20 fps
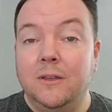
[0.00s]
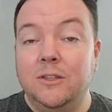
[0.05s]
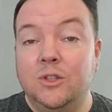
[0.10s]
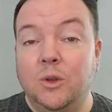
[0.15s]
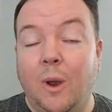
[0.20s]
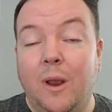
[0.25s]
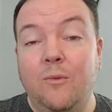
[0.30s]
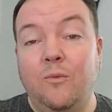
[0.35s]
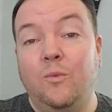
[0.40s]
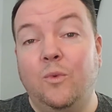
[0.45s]
So
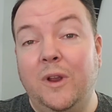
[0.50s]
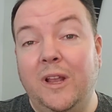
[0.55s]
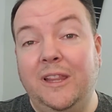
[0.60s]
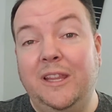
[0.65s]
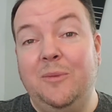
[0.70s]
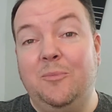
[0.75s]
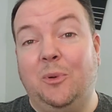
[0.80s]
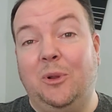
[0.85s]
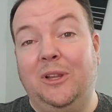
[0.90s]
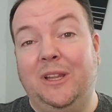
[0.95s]
I really
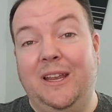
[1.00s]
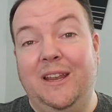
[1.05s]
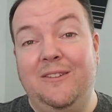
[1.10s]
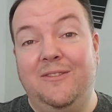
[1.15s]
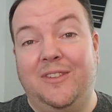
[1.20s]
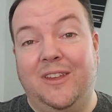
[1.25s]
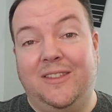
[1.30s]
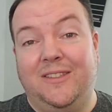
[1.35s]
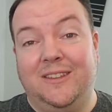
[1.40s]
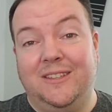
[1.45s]
believe
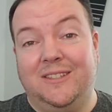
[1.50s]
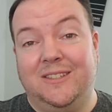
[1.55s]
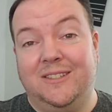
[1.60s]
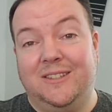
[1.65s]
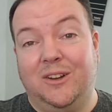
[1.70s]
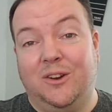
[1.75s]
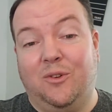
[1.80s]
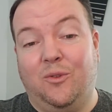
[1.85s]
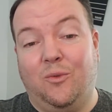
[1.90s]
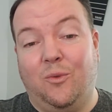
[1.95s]
that this is
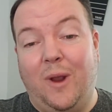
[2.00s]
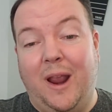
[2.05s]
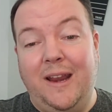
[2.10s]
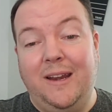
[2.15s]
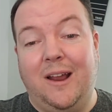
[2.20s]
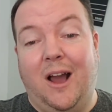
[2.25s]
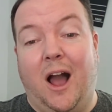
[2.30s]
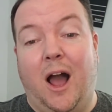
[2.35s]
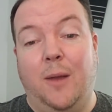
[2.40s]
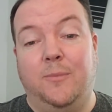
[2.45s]
a great
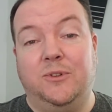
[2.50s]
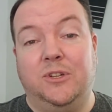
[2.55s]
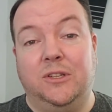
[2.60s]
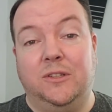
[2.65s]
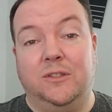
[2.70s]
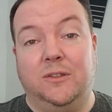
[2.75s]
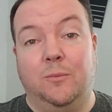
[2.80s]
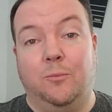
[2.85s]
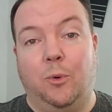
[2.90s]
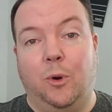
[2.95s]
option
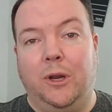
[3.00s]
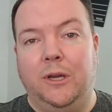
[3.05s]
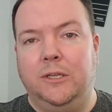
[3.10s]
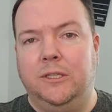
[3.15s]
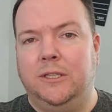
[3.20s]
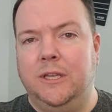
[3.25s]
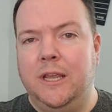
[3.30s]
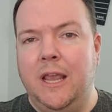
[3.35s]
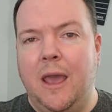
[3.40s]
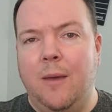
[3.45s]
to bring
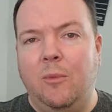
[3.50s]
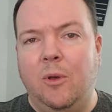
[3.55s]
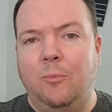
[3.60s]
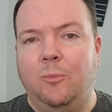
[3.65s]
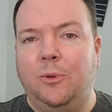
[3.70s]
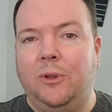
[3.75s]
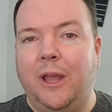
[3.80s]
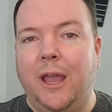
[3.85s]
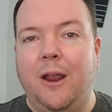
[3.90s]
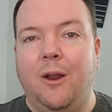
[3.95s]
DM and
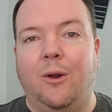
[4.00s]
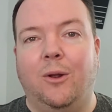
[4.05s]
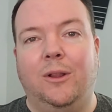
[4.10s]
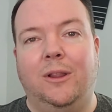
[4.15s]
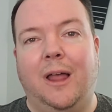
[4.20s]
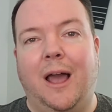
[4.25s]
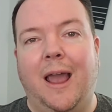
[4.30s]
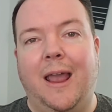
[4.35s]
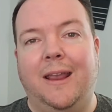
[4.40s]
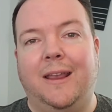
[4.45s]
player
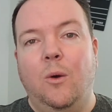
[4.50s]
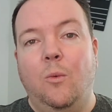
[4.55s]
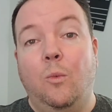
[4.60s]
alike,